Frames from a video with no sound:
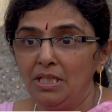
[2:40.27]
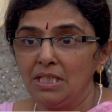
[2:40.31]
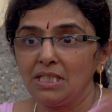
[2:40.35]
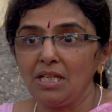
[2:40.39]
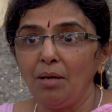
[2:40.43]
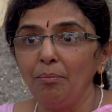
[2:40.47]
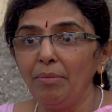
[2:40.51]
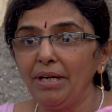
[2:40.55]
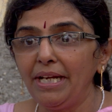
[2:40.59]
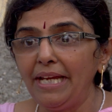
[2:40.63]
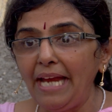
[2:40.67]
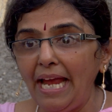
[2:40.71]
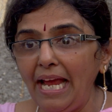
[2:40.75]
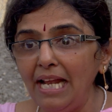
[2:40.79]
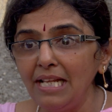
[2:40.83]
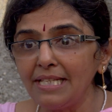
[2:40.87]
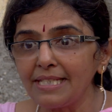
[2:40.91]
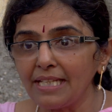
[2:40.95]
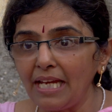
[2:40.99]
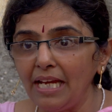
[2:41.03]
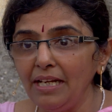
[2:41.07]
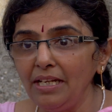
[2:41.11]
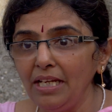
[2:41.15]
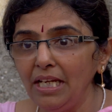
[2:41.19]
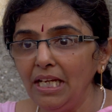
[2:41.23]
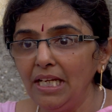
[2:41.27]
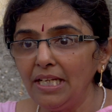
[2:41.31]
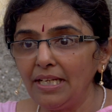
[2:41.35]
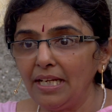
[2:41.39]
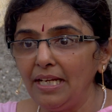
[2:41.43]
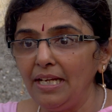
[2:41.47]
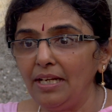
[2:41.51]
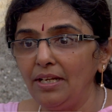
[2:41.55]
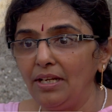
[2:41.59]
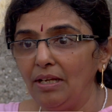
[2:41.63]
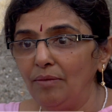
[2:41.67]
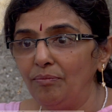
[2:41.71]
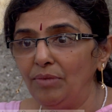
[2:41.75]
somebody else can eat
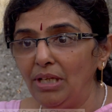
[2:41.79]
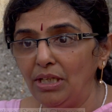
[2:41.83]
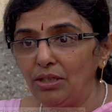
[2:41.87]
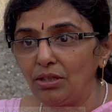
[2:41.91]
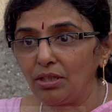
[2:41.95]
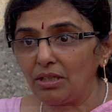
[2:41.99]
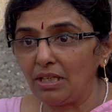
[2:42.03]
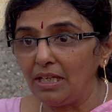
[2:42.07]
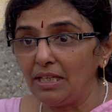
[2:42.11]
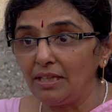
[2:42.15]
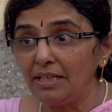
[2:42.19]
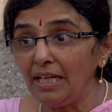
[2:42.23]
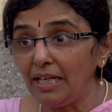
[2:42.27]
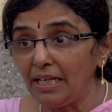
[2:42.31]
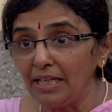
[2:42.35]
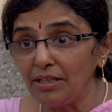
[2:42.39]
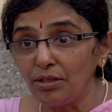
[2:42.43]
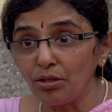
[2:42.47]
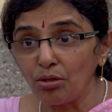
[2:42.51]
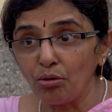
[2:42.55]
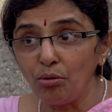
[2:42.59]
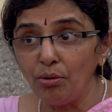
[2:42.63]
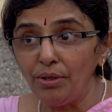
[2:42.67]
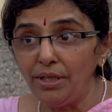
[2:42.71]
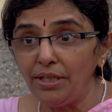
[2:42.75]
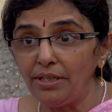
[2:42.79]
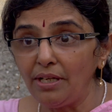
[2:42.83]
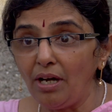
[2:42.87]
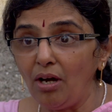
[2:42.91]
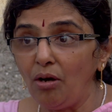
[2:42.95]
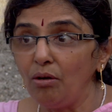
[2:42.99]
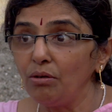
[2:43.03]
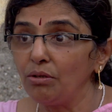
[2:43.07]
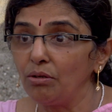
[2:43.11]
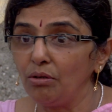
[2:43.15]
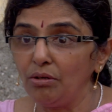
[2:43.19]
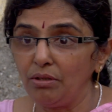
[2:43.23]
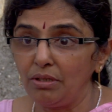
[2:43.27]
it, if they, they can throw it
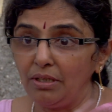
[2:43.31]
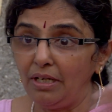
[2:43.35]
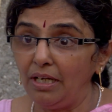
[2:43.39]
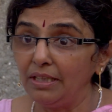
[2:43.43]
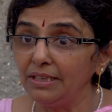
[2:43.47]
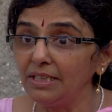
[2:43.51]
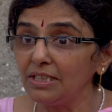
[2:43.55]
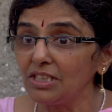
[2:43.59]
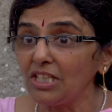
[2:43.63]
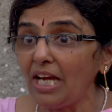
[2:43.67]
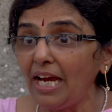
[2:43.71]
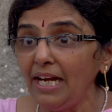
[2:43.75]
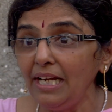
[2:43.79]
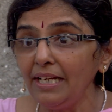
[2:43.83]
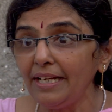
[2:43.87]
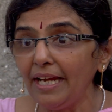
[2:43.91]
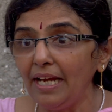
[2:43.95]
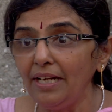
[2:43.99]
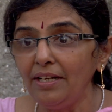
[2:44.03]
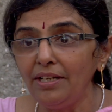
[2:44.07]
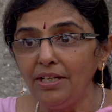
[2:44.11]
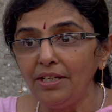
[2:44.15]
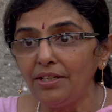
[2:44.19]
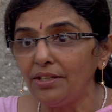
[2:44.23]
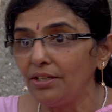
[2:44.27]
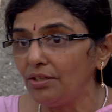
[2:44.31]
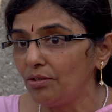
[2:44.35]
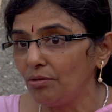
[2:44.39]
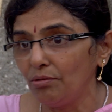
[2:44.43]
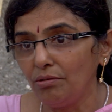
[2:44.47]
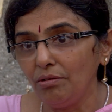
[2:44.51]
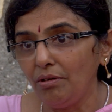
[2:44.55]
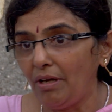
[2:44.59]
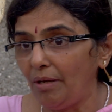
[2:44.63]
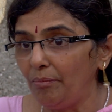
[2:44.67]
out or uh, the child can eat it, you know.